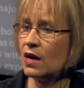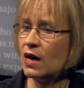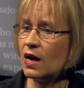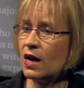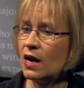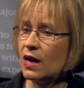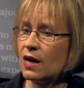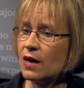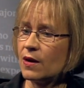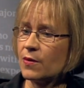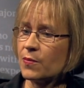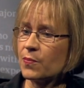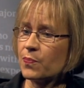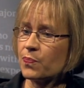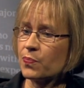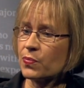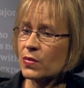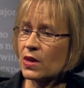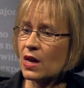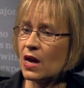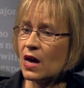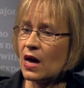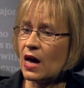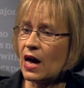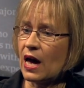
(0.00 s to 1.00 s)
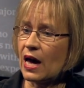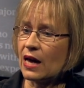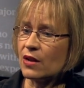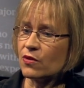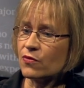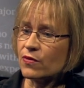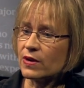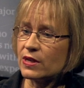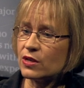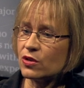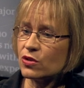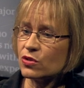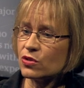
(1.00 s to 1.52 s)
um, and
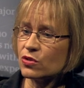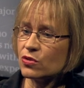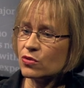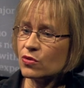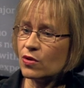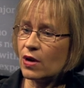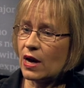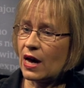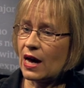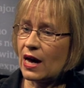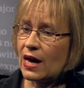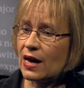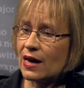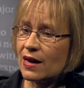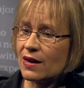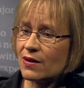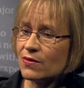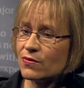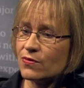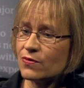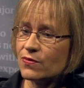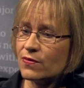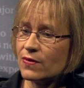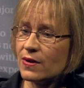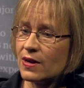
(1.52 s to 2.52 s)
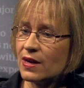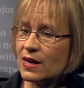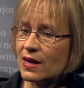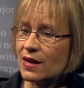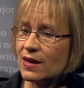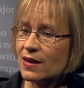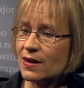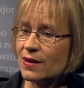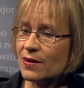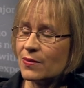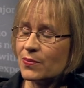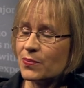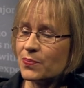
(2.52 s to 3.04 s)
whether you have
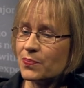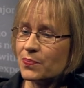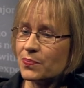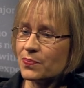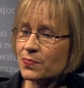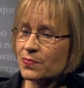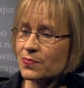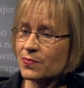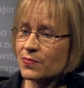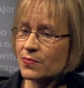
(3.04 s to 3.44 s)
um,